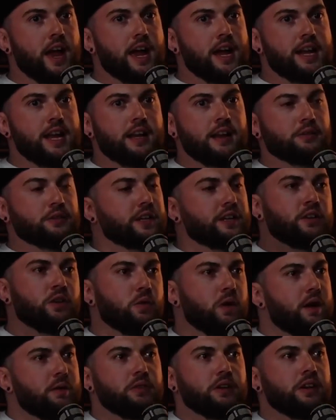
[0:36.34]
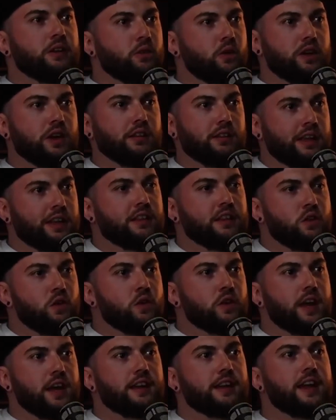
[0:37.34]
And then I was like, you know what, I'm going to look at like the
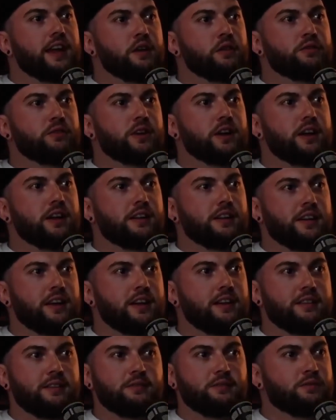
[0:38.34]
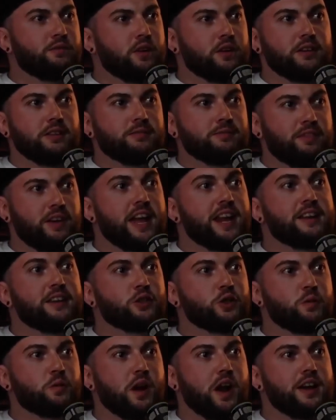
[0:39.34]
UK data for it, and fucking very
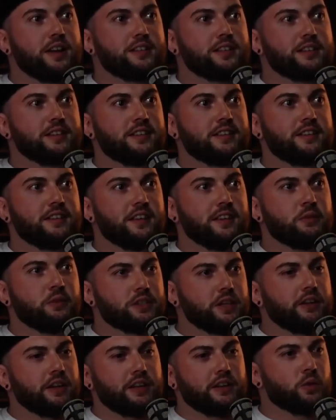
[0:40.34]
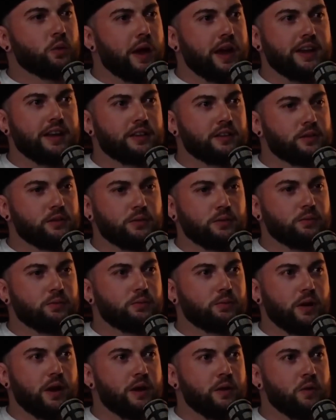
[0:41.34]
surprising. Yeah, was it like
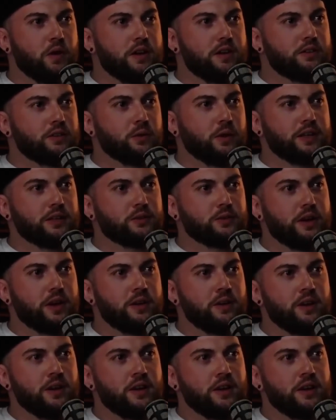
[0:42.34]
2021, 2022?